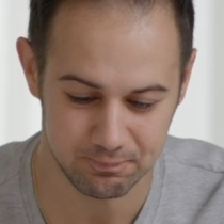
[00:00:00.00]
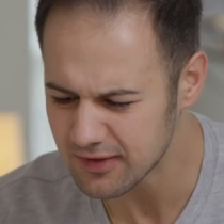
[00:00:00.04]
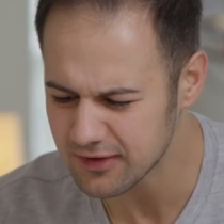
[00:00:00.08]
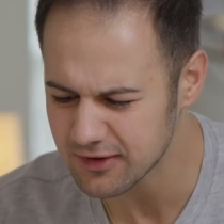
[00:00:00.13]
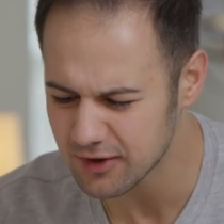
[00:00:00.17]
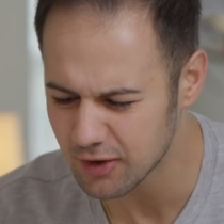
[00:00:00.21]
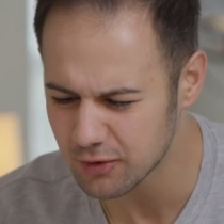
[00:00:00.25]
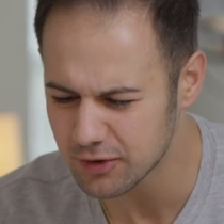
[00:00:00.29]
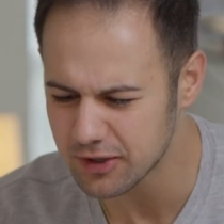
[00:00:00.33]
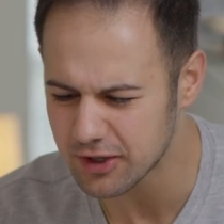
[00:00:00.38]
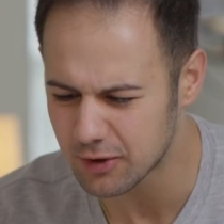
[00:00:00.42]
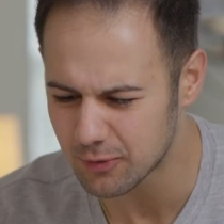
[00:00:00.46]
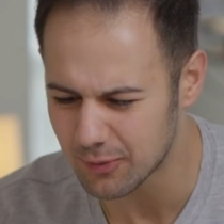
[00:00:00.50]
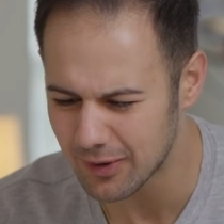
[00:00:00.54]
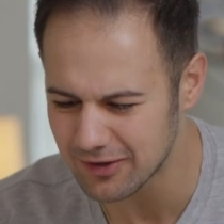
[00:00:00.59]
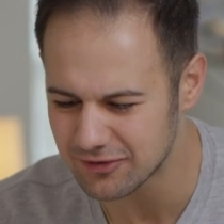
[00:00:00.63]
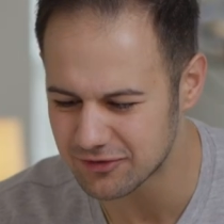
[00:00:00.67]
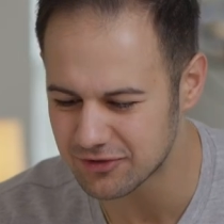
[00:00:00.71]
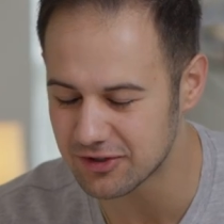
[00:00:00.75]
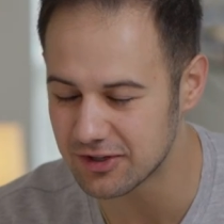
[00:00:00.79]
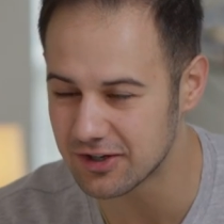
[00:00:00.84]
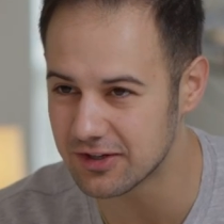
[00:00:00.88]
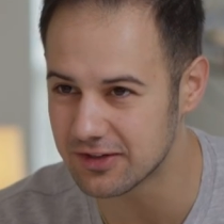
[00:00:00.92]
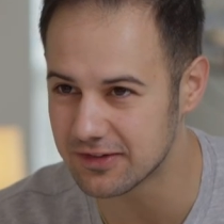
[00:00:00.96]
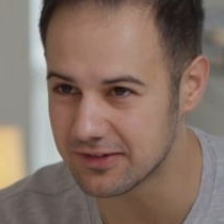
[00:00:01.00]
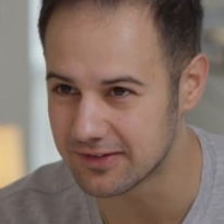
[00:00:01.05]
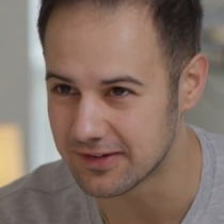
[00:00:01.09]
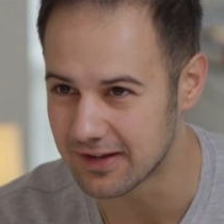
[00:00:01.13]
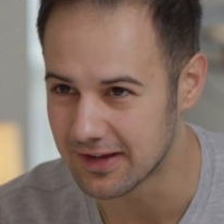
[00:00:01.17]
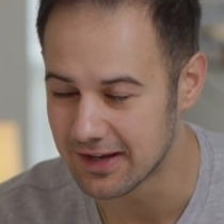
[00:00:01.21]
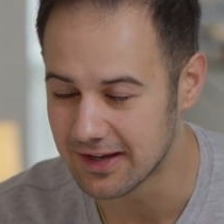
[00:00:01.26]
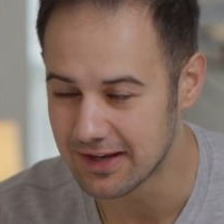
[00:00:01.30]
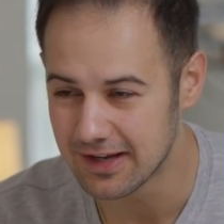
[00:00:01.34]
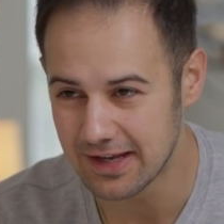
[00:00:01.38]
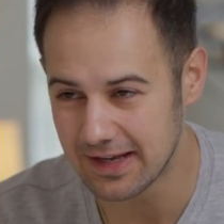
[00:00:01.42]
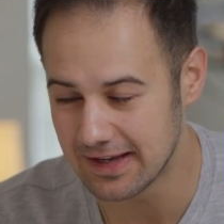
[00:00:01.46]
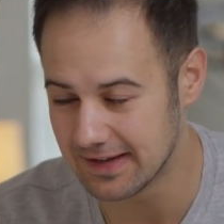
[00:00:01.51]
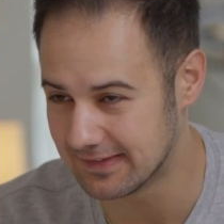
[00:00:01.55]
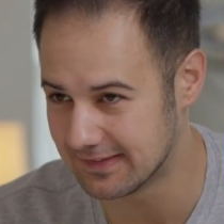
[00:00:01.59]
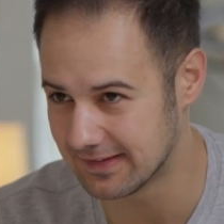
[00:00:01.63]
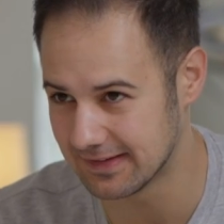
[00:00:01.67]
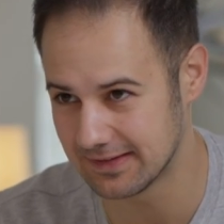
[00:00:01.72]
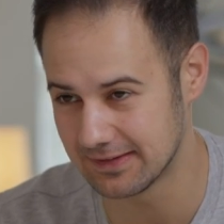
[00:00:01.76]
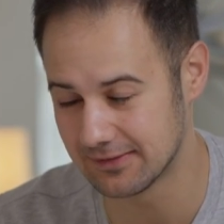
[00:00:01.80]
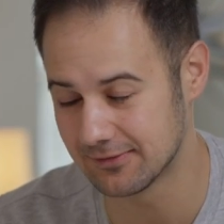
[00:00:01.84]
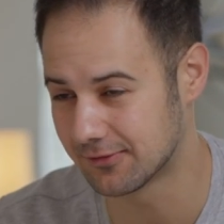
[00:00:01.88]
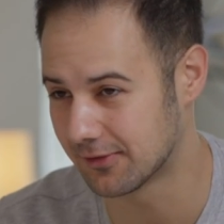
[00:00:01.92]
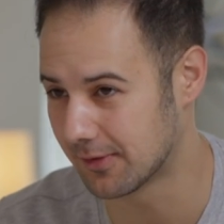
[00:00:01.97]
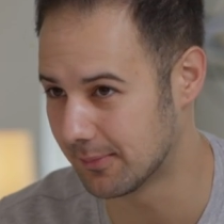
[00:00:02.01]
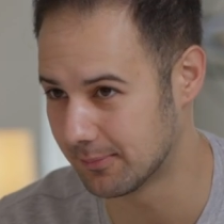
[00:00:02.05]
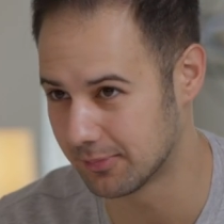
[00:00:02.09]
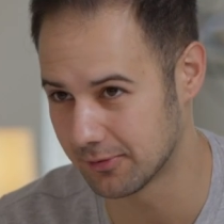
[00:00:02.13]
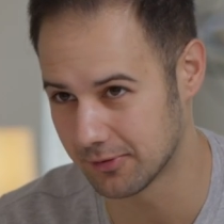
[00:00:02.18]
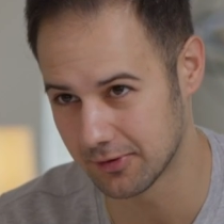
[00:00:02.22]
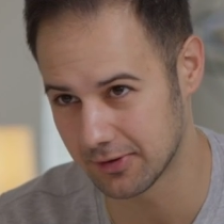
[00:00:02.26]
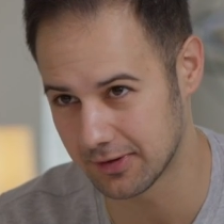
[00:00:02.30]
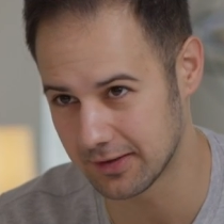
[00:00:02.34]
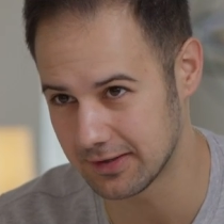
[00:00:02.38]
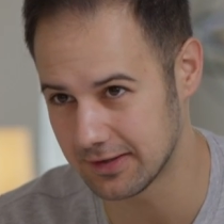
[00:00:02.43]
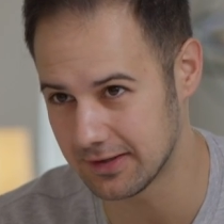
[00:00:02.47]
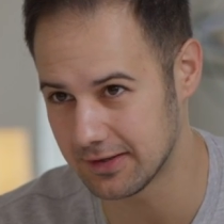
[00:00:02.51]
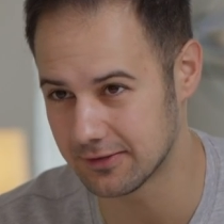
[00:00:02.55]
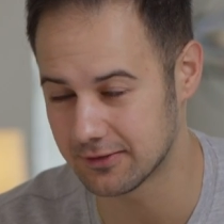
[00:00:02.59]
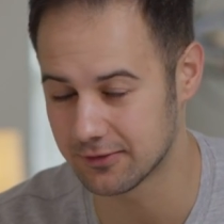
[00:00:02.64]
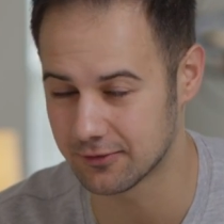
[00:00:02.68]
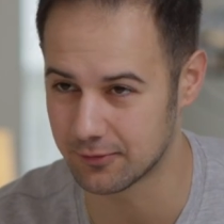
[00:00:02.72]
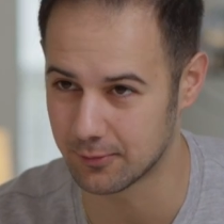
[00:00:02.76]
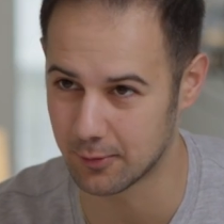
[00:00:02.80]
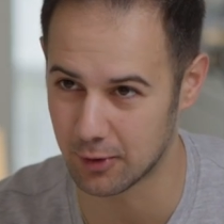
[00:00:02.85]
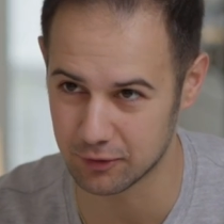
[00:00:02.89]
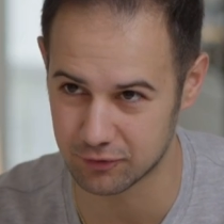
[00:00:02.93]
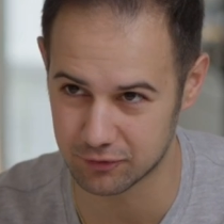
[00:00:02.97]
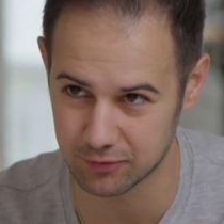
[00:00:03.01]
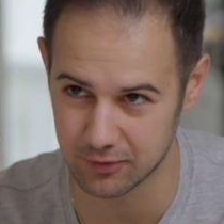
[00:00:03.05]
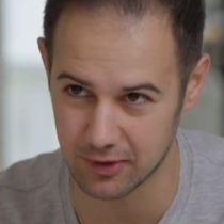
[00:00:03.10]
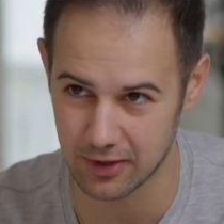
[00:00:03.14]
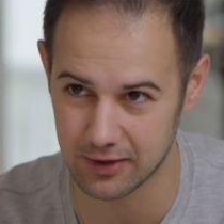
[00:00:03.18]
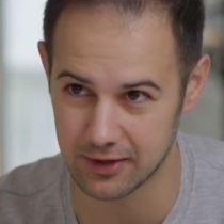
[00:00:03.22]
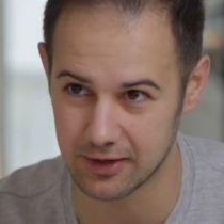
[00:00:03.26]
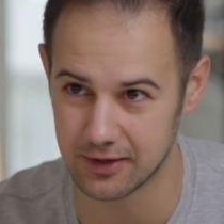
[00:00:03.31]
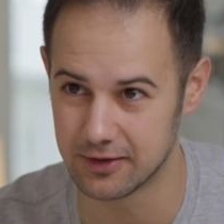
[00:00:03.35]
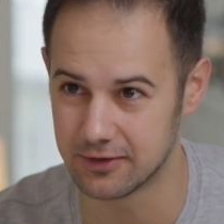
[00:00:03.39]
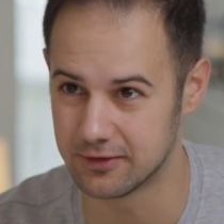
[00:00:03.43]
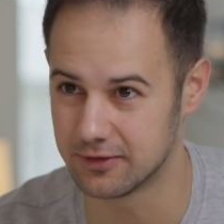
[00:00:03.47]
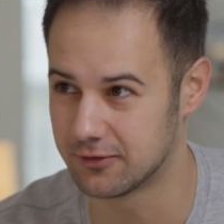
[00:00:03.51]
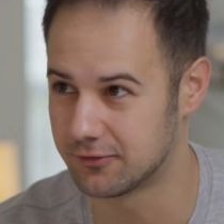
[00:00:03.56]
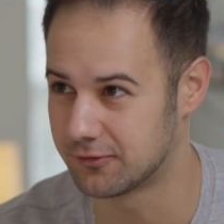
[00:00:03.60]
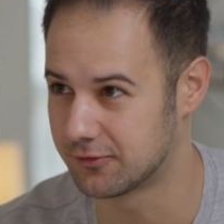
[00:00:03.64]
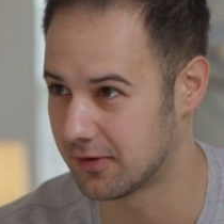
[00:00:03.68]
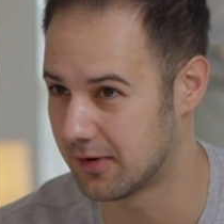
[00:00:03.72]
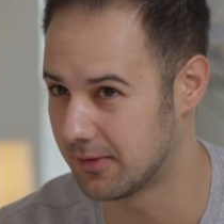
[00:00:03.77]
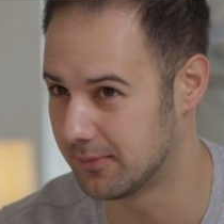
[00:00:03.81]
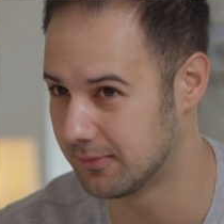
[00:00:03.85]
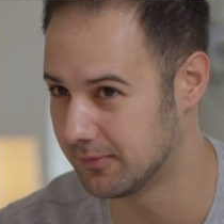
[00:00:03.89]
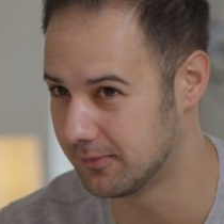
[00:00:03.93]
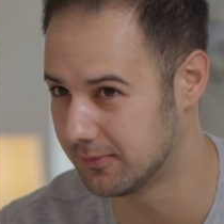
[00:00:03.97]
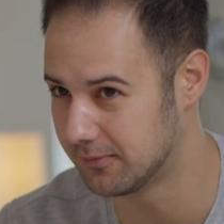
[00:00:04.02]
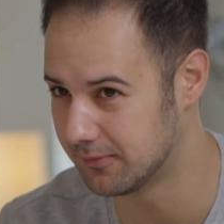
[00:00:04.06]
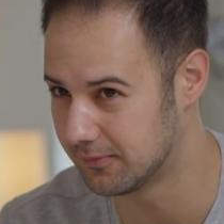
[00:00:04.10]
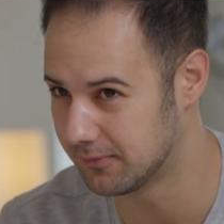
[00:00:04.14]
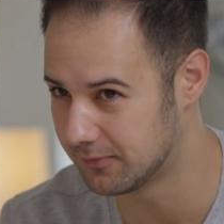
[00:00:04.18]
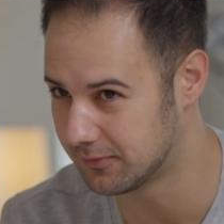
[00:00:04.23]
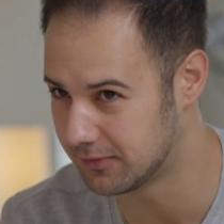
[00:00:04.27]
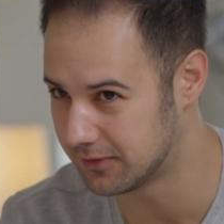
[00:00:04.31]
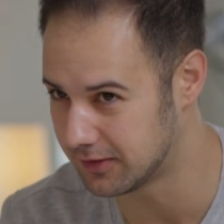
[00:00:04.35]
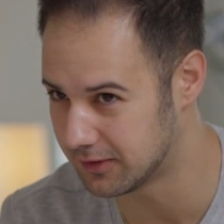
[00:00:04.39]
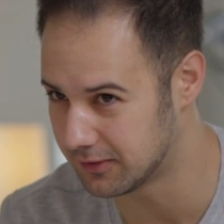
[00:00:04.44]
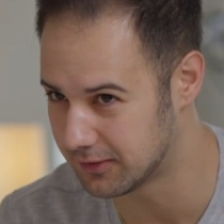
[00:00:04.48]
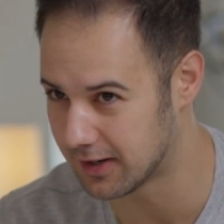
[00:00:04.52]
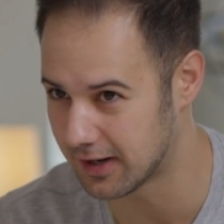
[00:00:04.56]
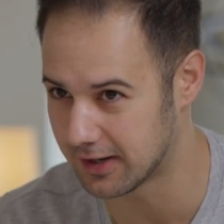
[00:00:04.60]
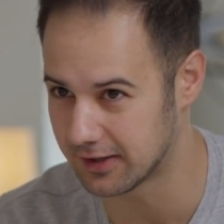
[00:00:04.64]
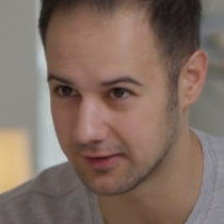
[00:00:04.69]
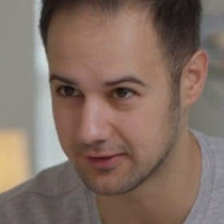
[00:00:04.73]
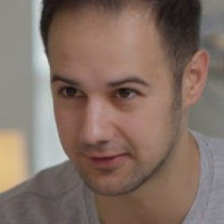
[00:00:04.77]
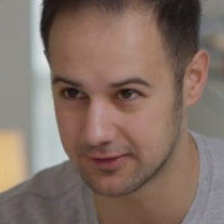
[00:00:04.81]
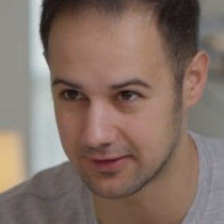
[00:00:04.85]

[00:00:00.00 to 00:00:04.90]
The only question is it from Burgundy? Is it from Australia? Is it from the United